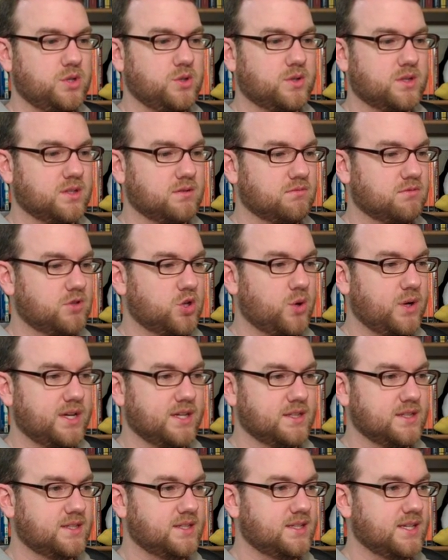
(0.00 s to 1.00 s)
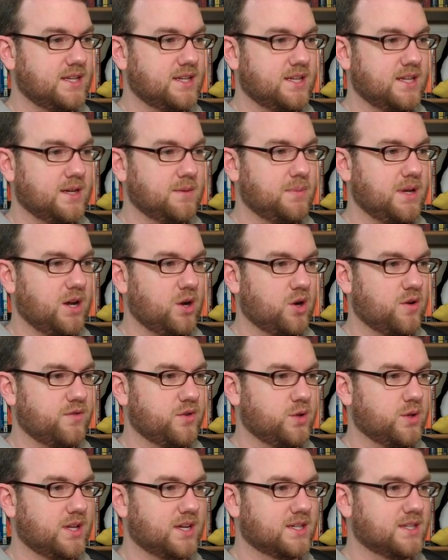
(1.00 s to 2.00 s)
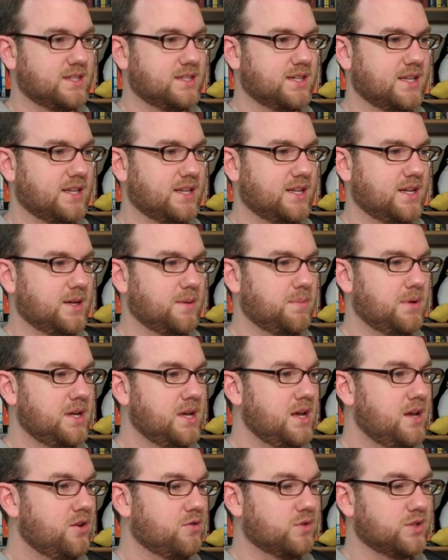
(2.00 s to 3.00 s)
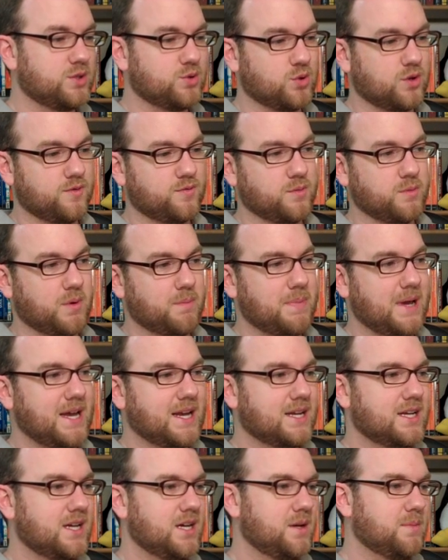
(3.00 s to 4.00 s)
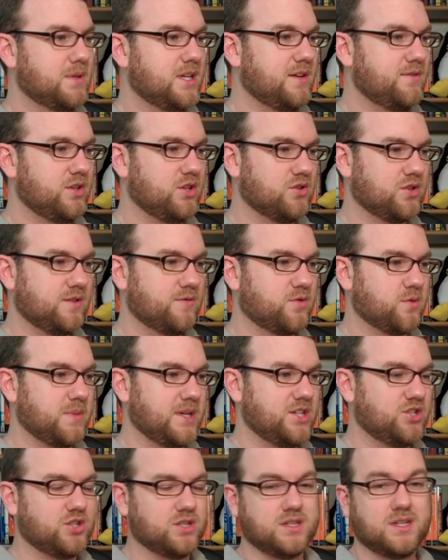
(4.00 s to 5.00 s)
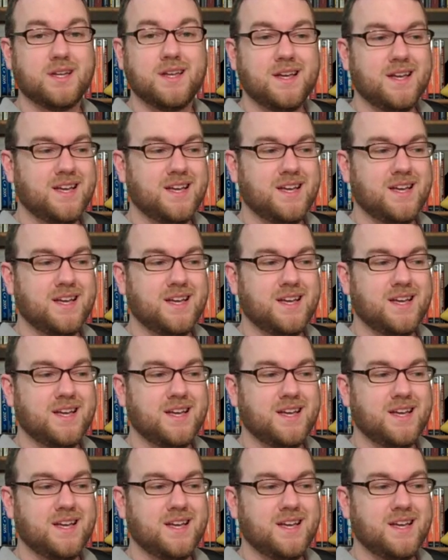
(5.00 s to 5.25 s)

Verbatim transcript: You can go ahead and set it up however you'd like to set it up, restore it from a backup, give it your information.